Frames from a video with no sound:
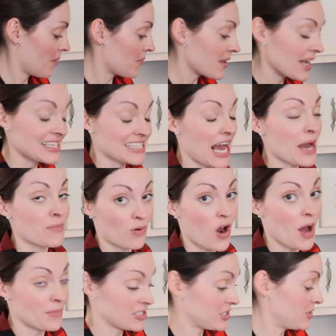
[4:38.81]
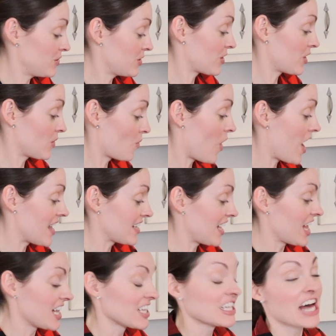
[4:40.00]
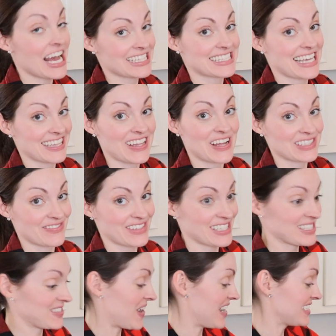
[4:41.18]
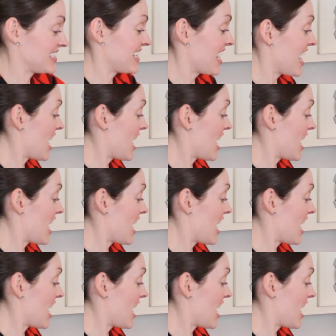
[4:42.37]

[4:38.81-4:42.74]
because I promise you, you're gonna want lots and lots of this sauce.